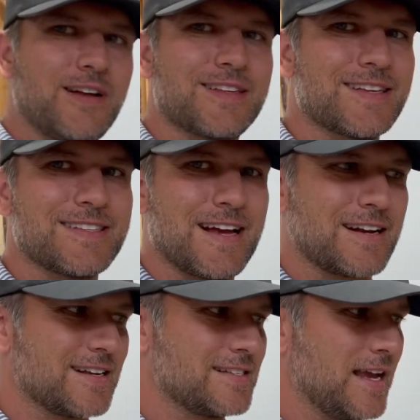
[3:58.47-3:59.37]
does not
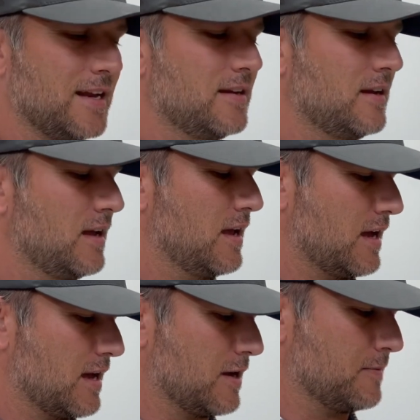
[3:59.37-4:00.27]
contain.
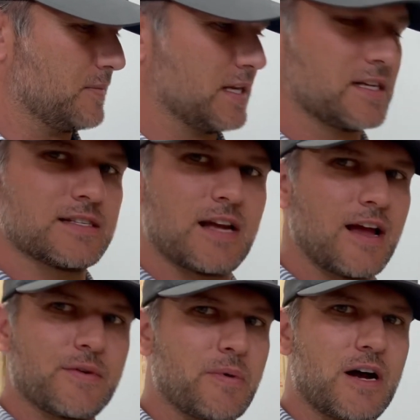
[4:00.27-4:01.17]
It does not
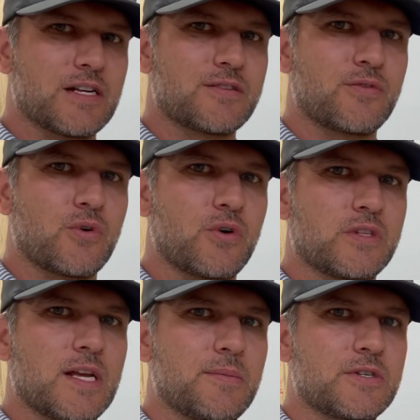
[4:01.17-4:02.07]
have a Boss for
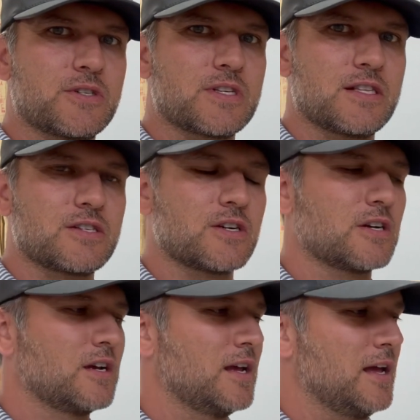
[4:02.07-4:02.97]
oil temperature sensor.
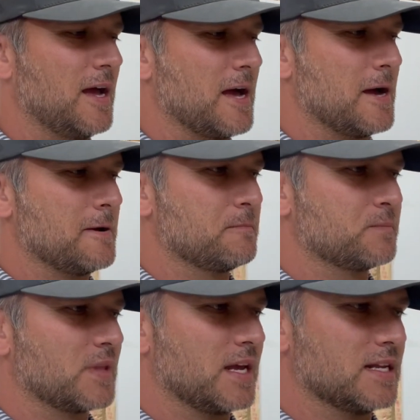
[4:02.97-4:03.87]

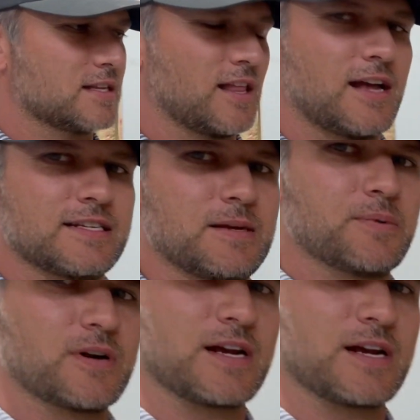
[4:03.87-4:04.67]
It is a lot deeper,